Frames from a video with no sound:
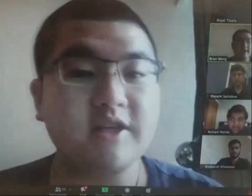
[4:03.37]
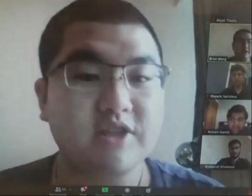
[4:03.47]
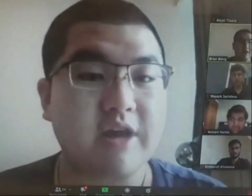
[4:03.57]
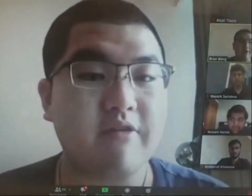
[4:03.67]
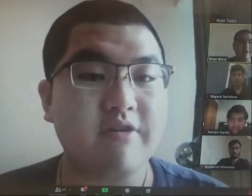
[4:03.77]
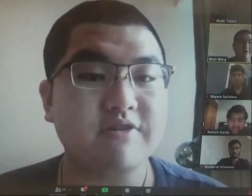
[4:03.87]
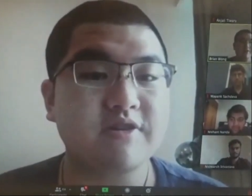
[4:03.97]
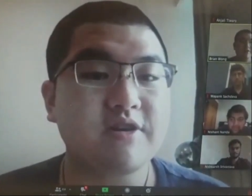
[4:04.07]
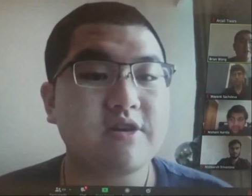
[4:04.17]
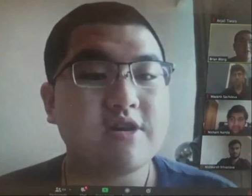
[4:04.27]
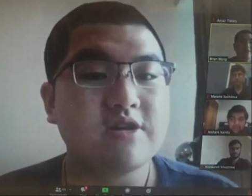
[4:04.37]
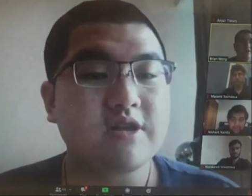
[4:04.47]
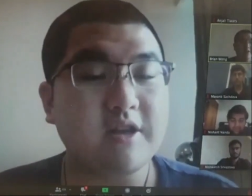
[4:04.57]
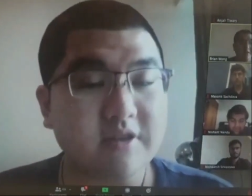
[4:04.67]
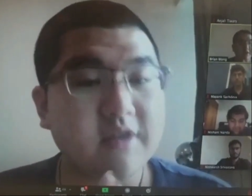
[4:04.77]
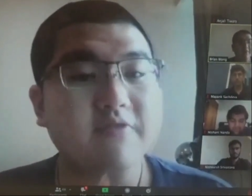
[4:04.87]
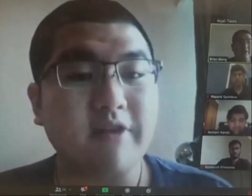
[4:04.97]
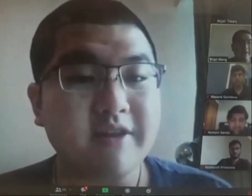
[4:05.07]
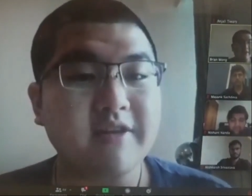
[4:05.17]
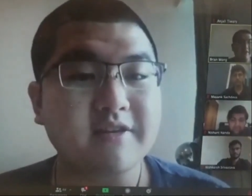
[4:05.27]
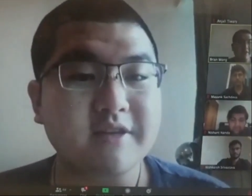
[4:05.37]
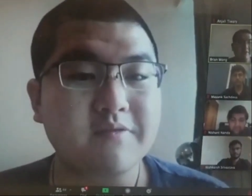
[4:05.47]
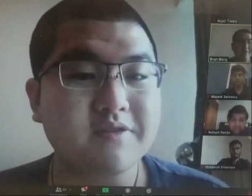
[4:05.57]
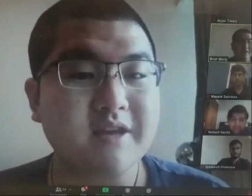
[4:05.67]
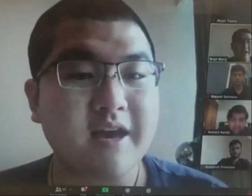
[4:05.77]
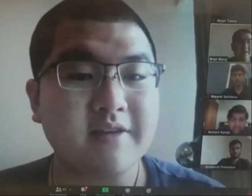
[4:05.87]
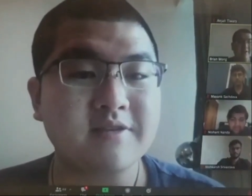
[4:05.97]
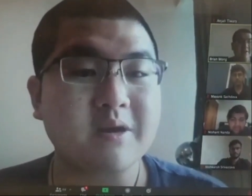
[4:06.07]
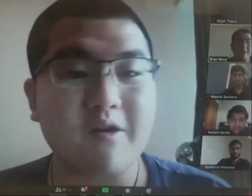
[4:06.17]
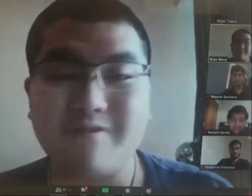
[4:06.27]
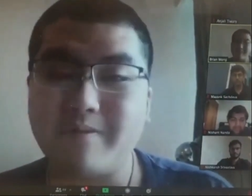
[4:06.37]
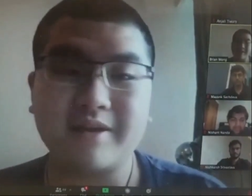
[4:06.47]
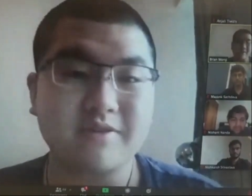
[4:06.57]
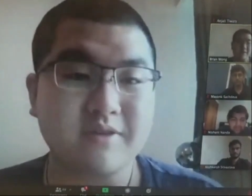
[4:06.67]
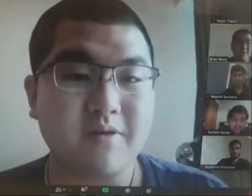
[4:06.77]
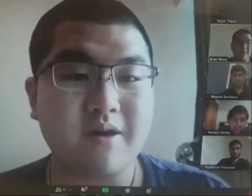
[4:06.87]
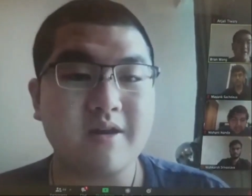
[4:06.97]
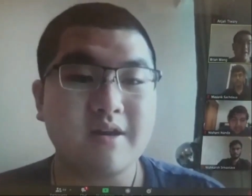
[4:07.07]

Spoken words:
cherish. So these are three things I would say. Sorry for being so